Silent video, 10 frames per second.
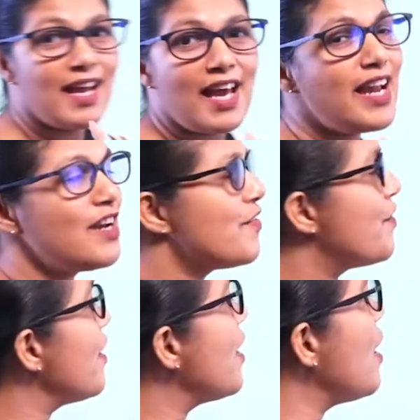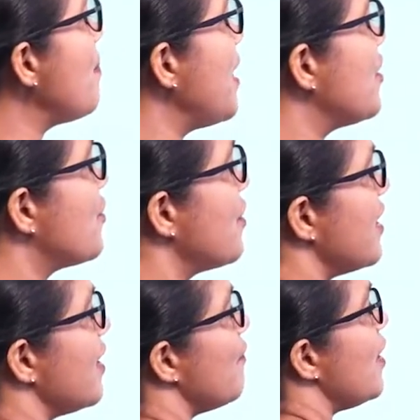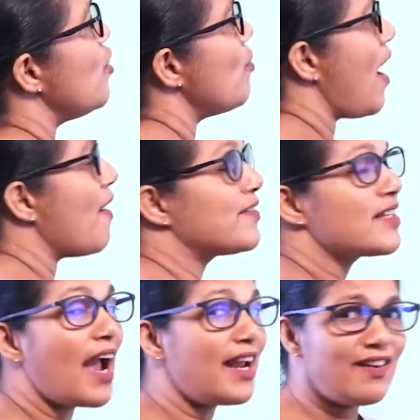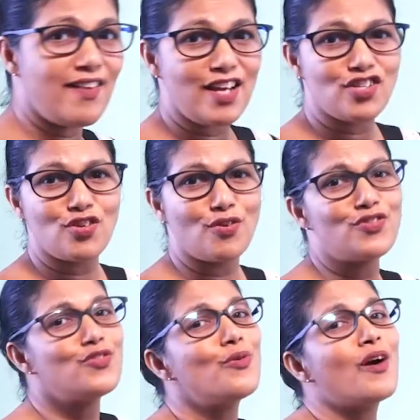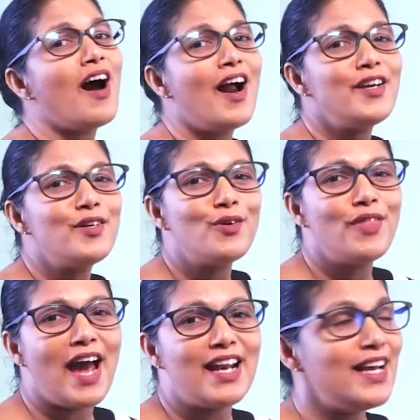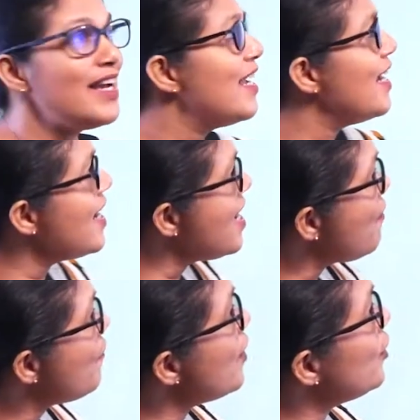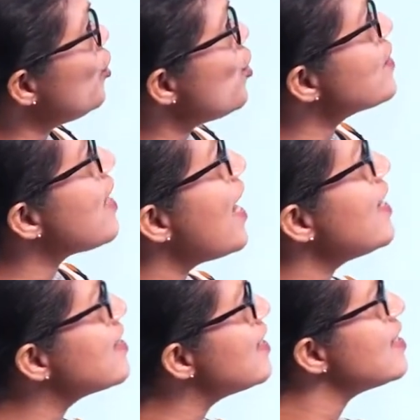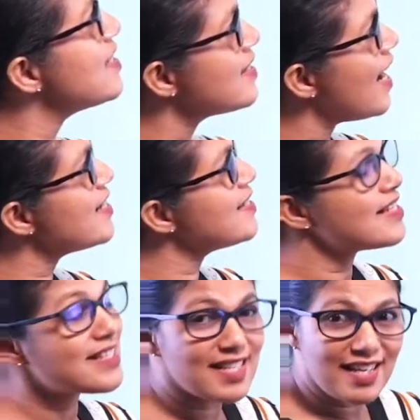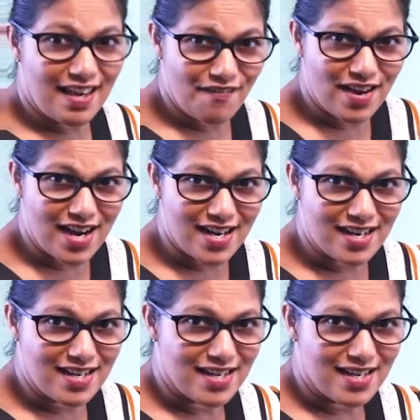In trigonometry, when you have sign ratios, you can't do that. Even though sin 30, sin 60 given,